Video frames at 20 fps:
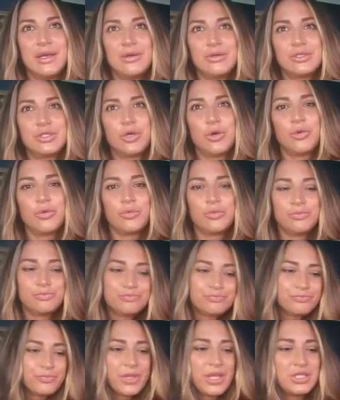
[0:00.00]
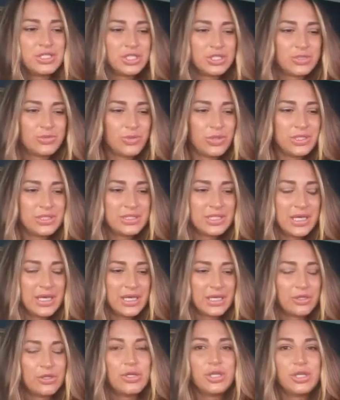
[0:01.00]
so it just was
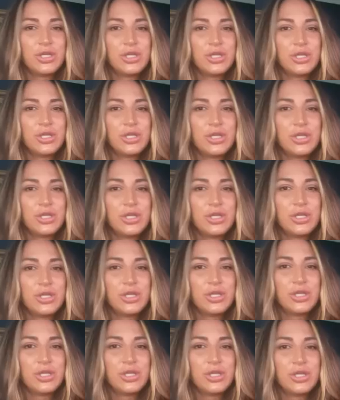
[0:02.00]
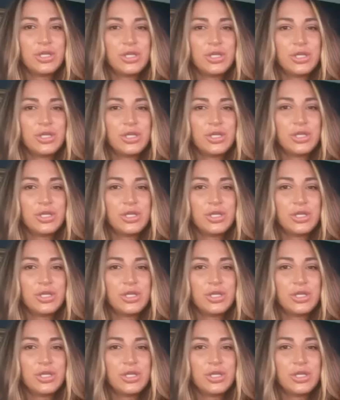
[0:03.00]
good that I knew Melissa as well.